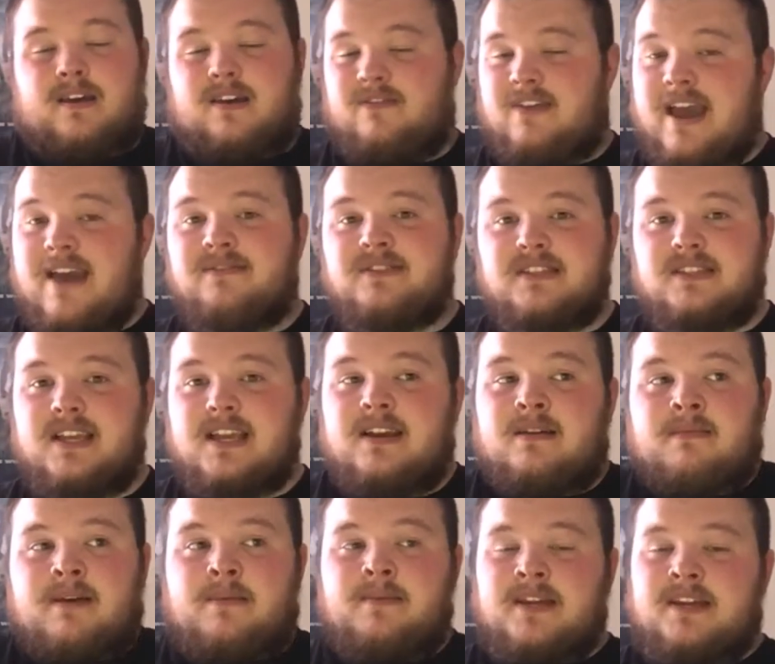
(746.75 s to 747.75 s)
If you haven't seen
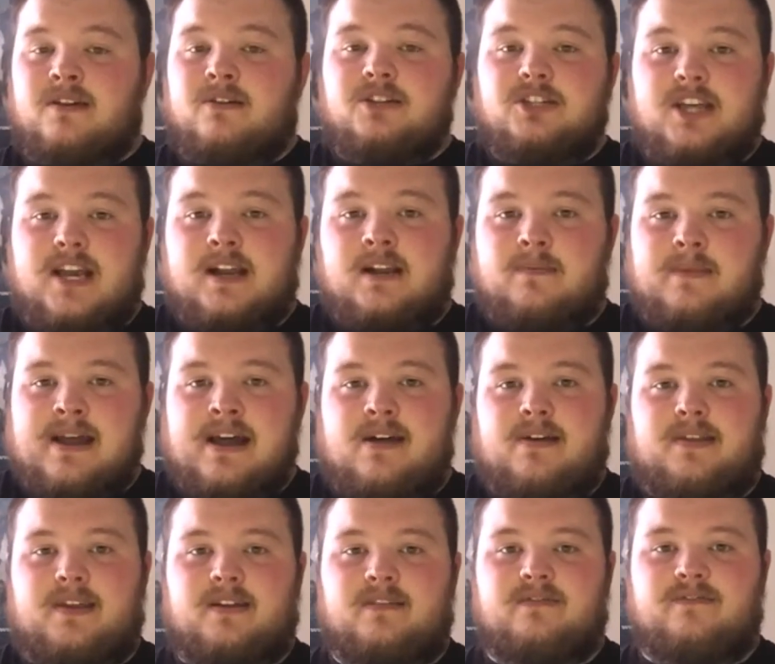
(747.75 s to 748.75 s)
them, go check them
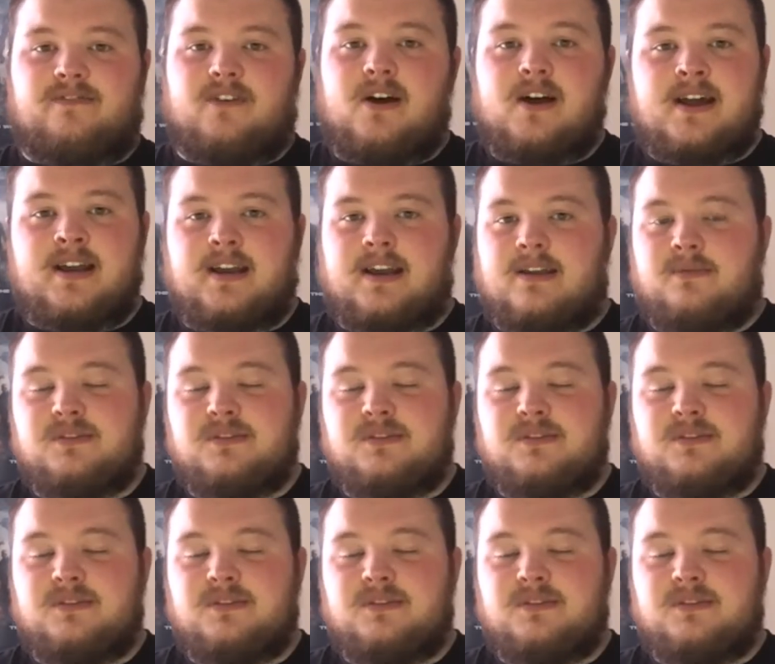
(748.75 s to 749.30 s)
out. They're fun.